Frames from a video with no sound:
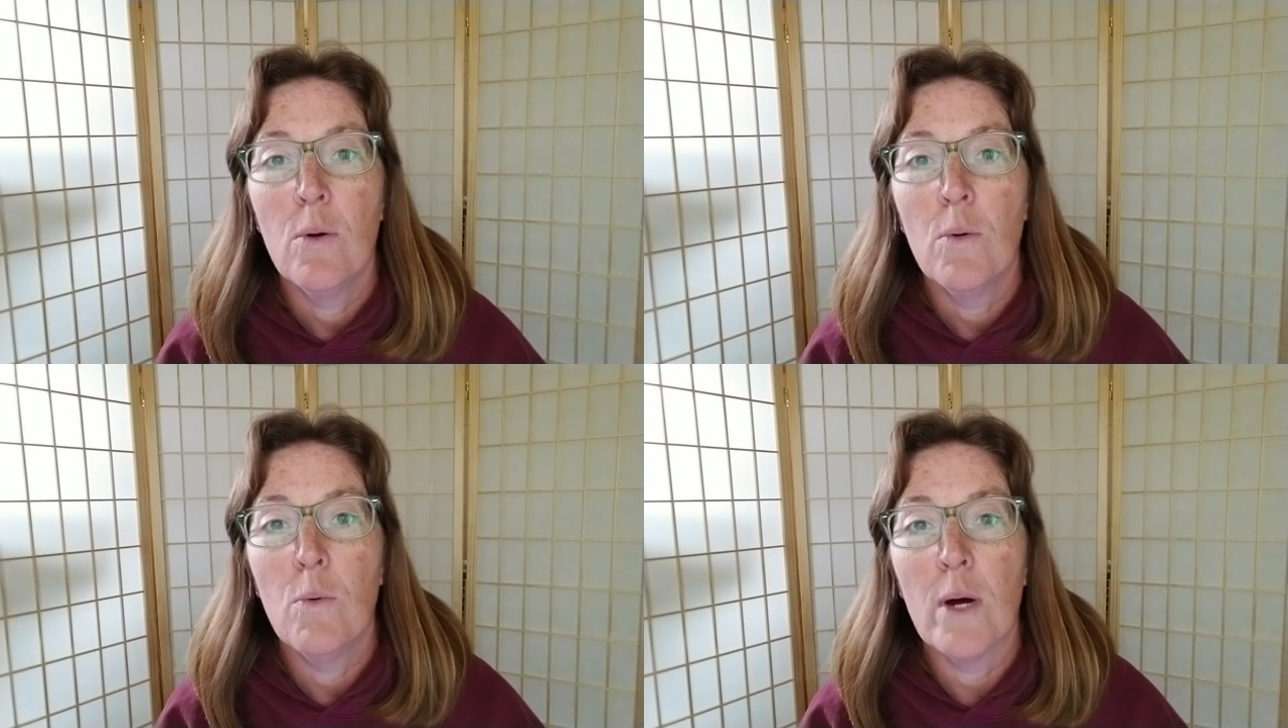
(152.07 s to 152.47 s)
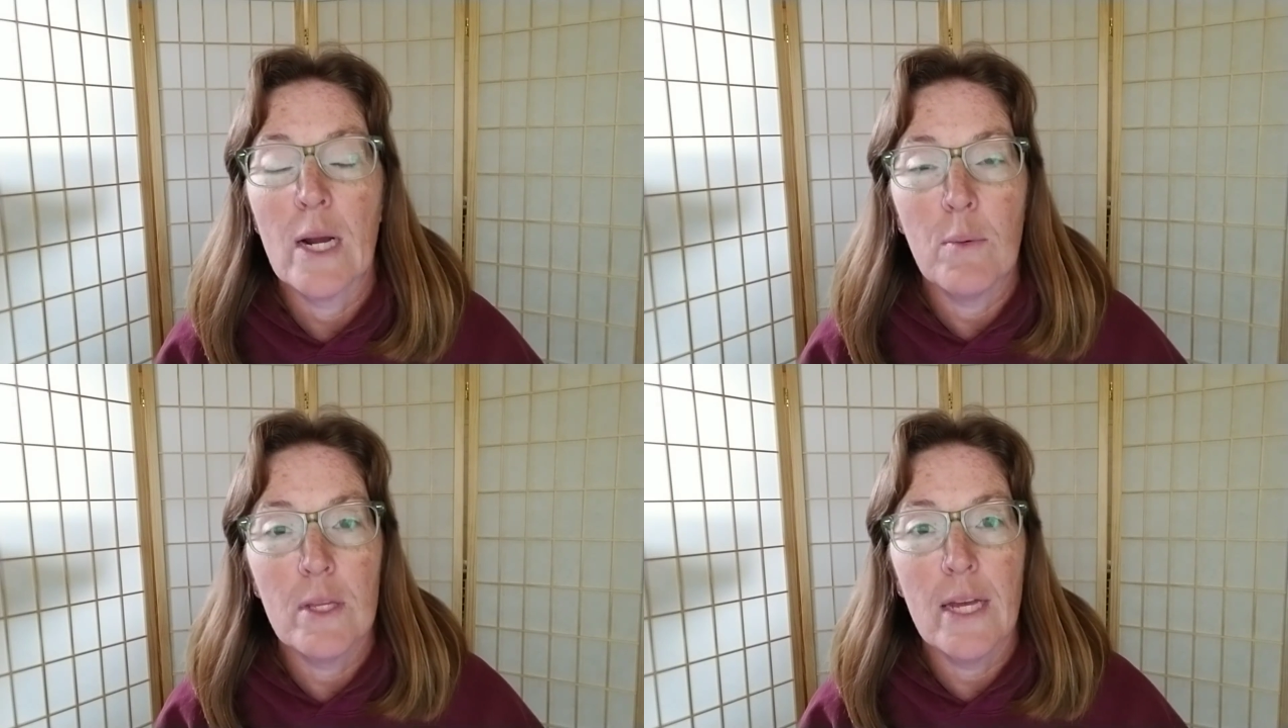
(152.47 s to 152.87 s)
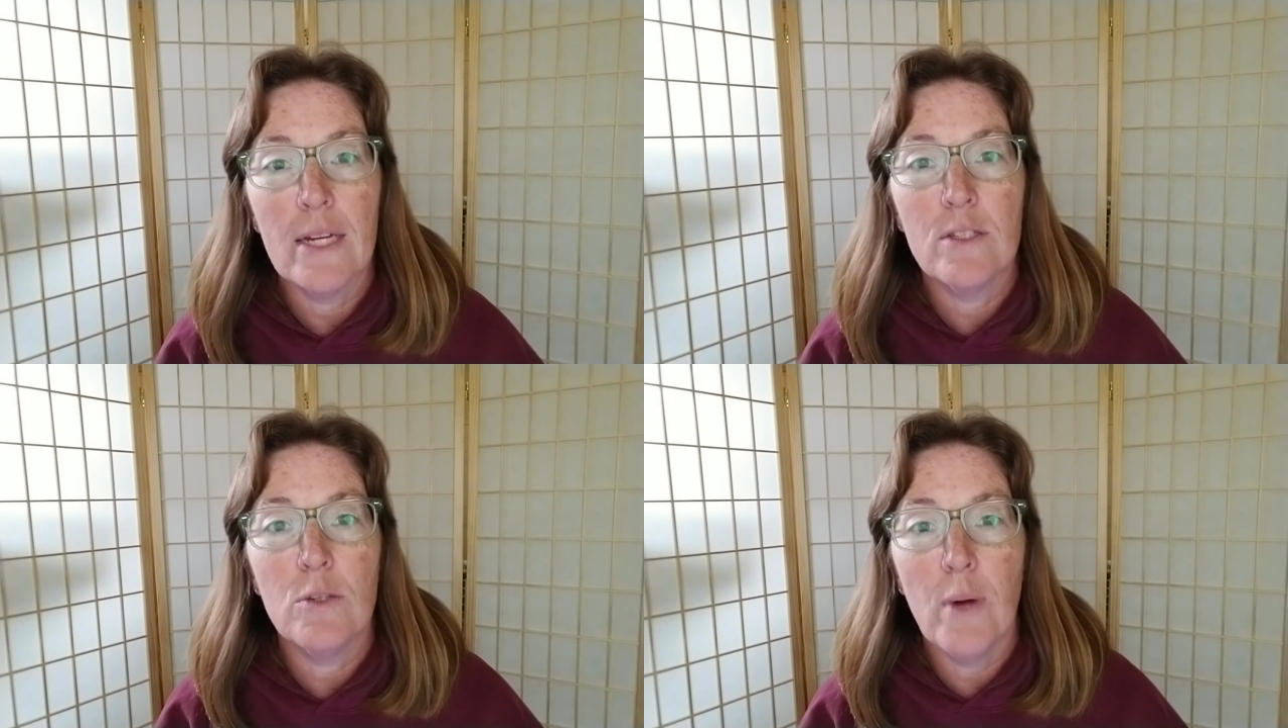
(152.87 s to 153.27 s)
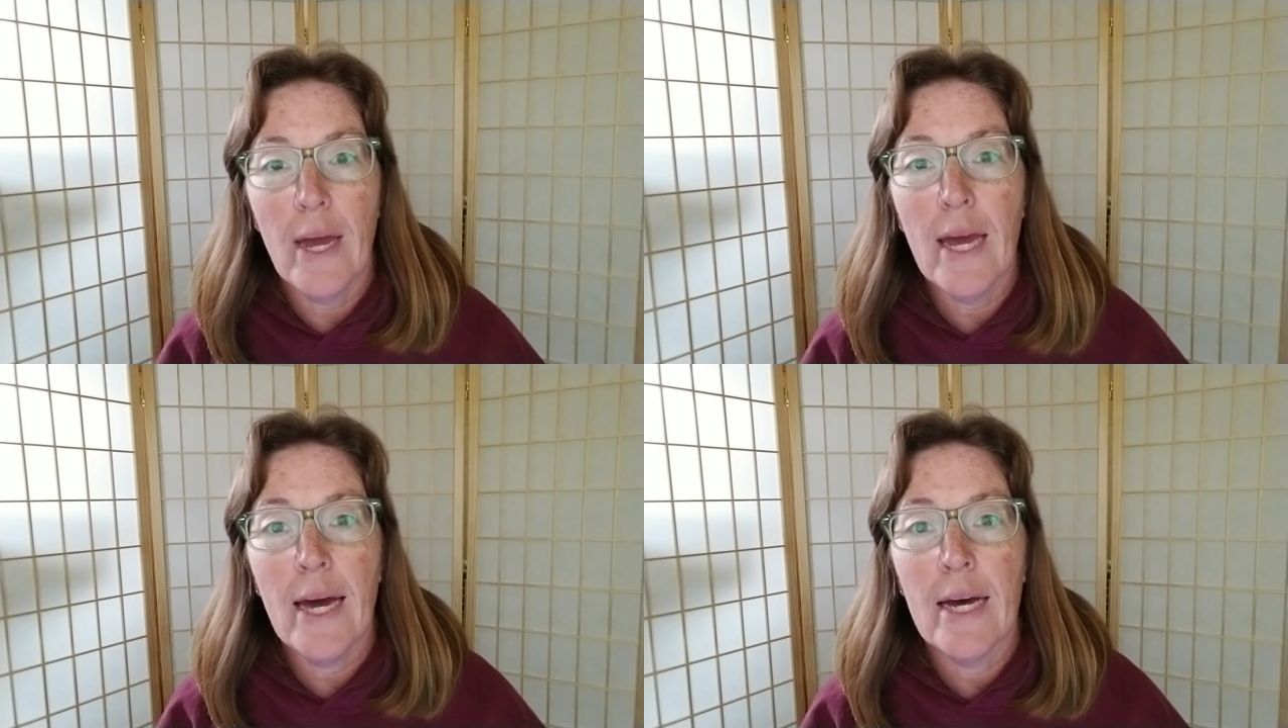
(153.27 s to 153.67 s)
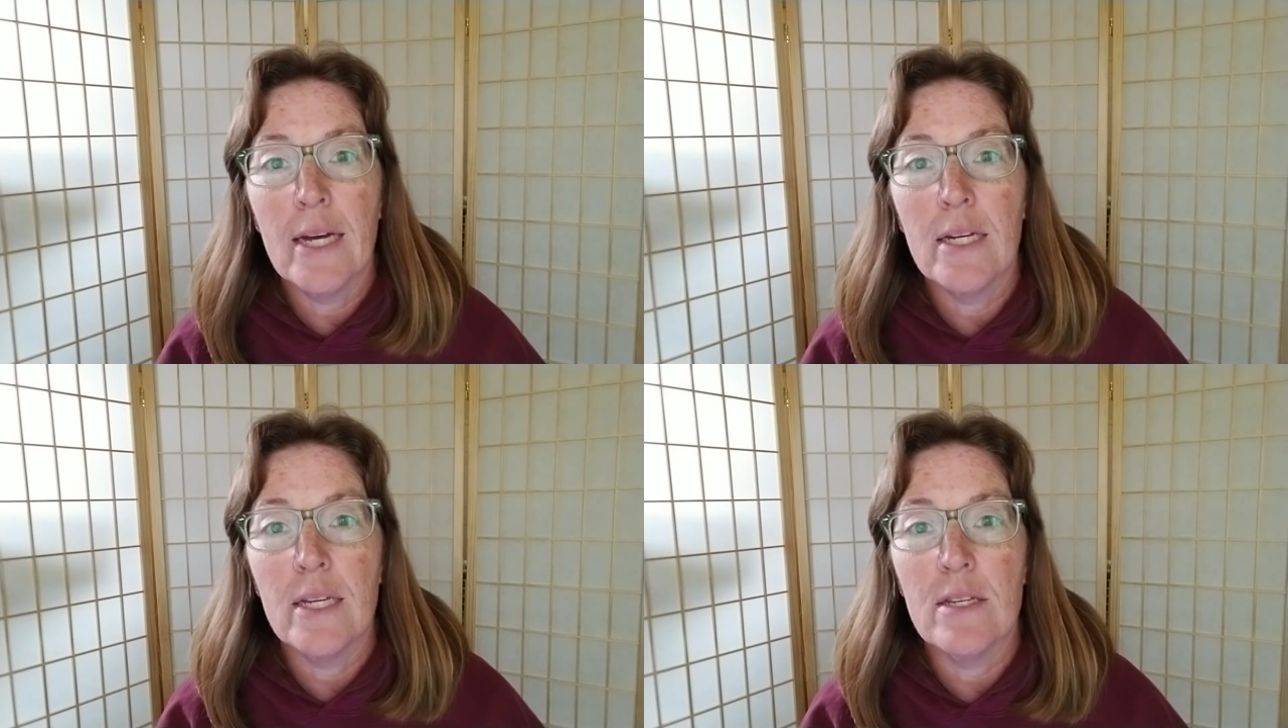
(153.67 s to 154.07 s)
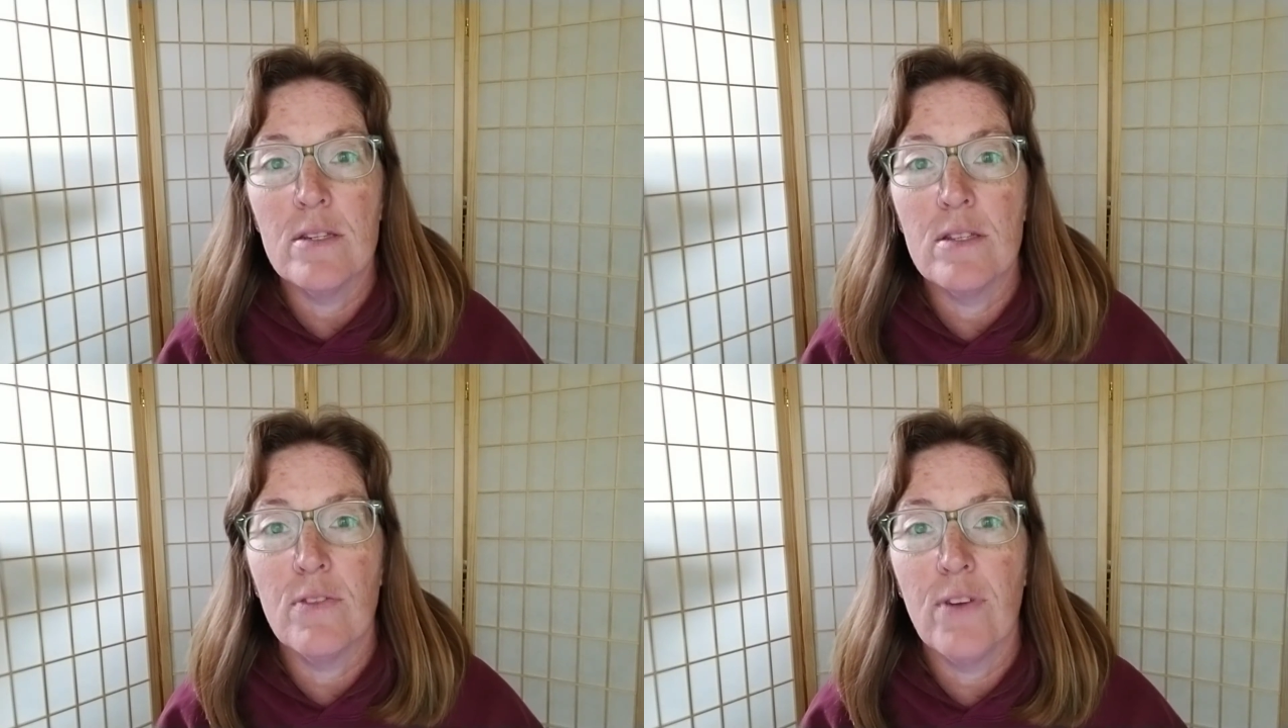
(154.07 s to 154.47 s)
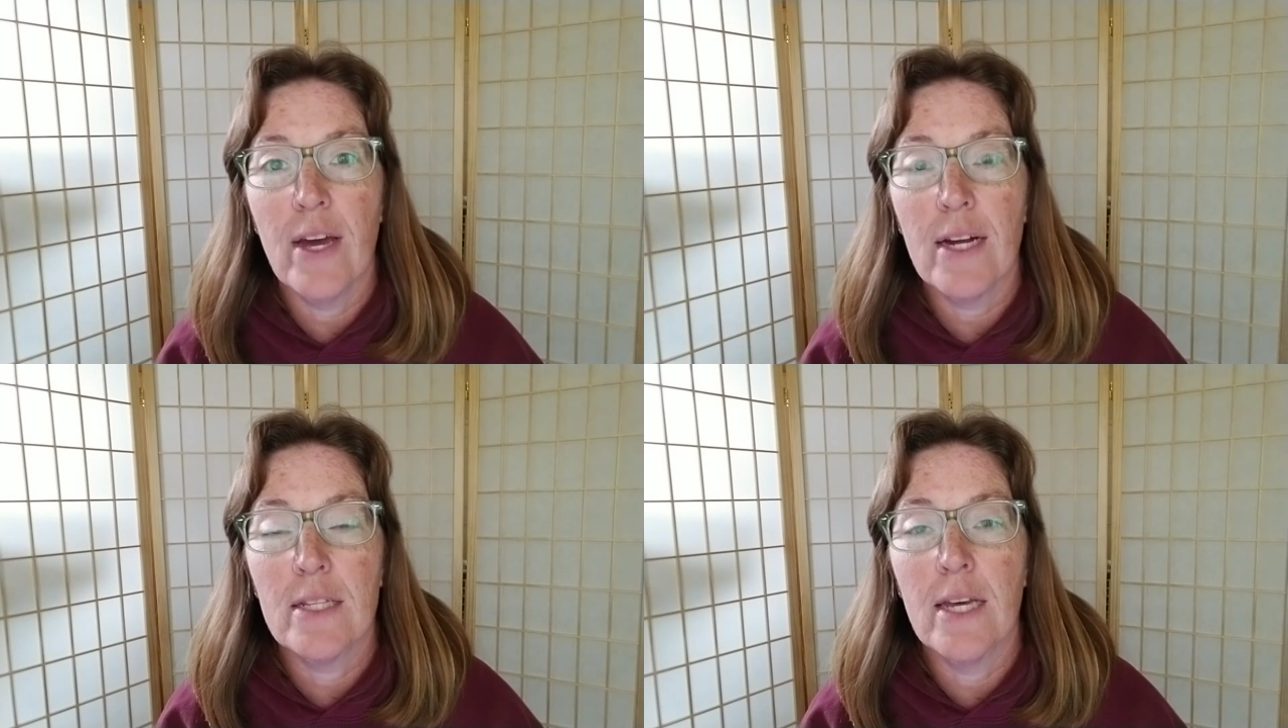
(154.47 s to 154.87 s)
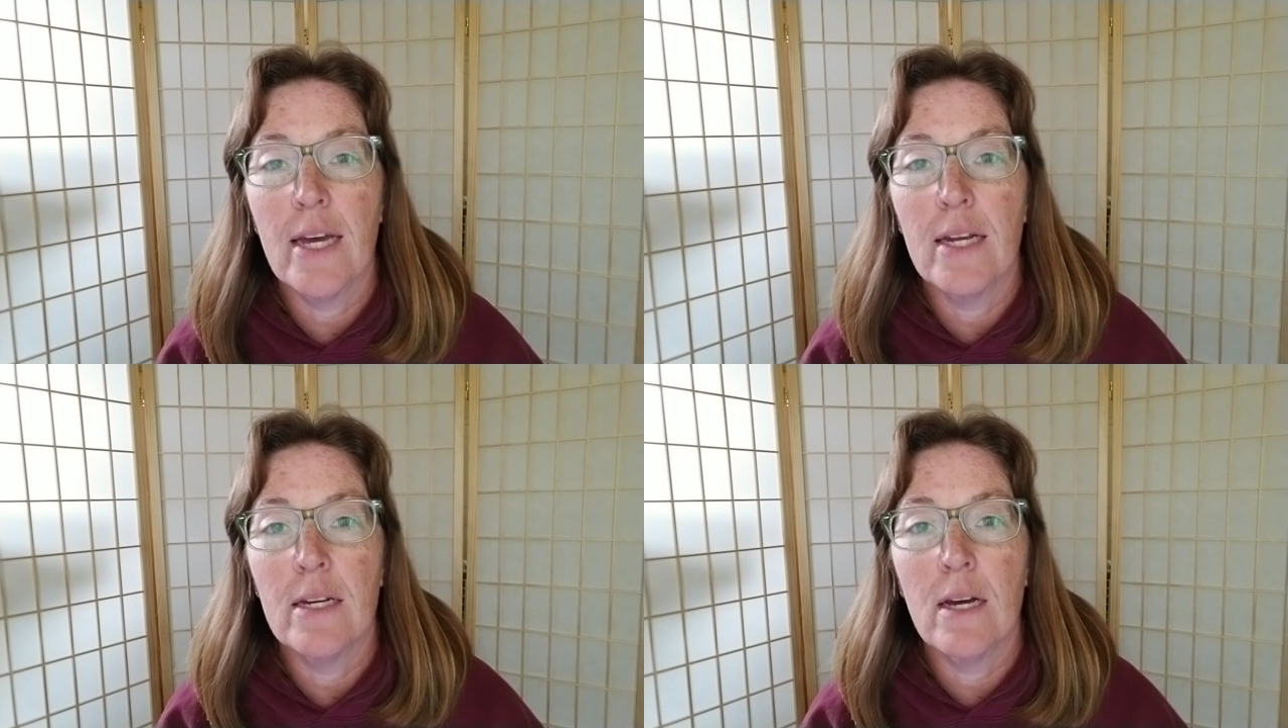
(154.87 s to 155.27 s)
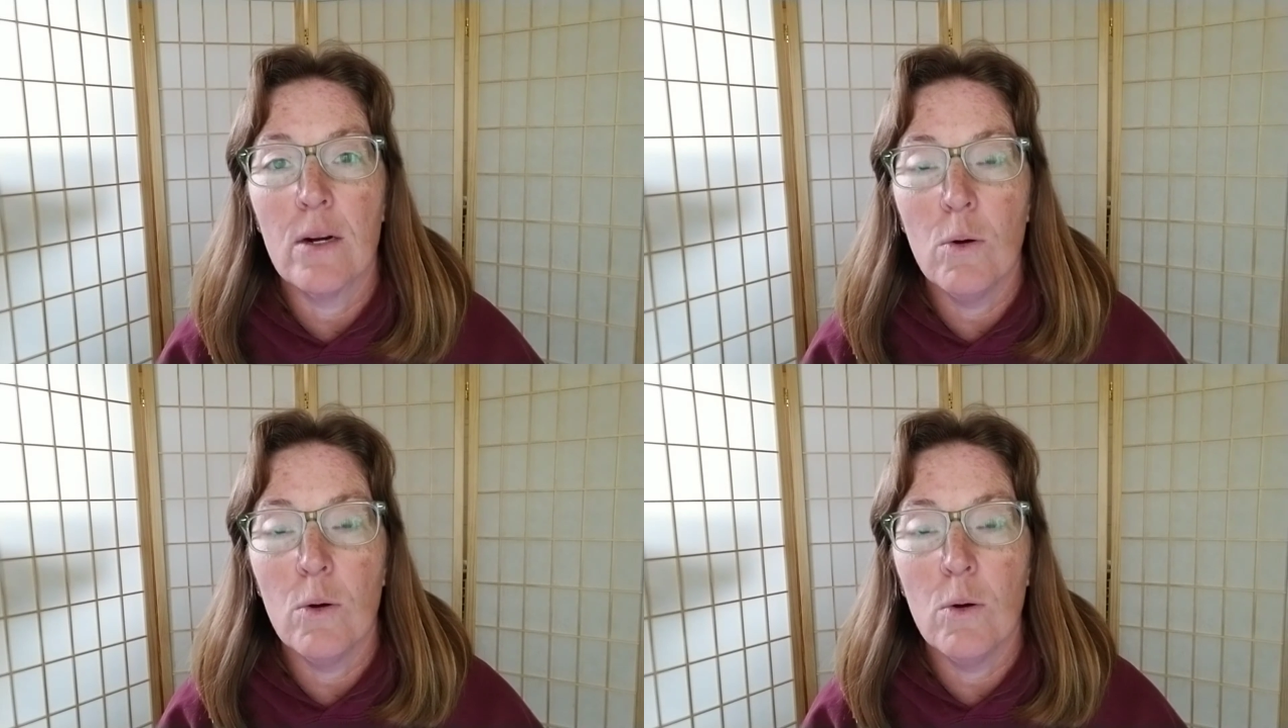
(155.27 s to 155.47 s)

What I would like to add is the fact that not